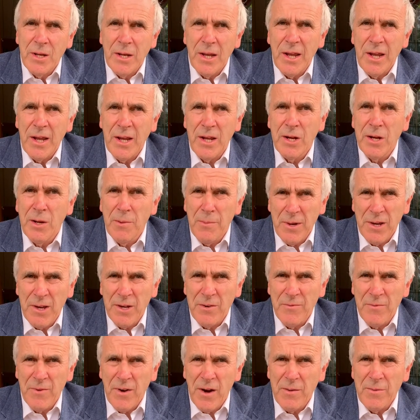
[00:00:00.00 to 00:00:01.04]
economic
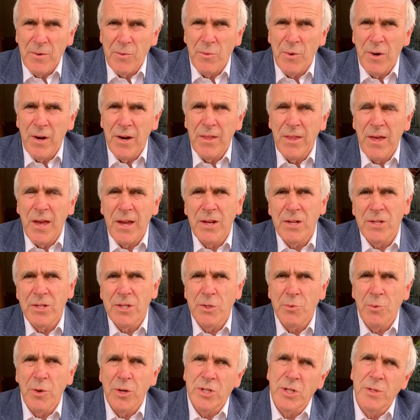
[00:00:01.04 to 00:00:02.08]
environment, where they can
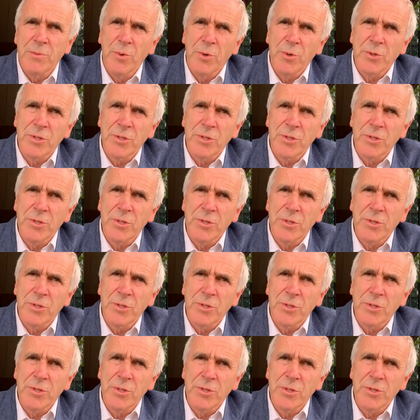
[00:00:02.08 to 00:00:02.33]
switch to more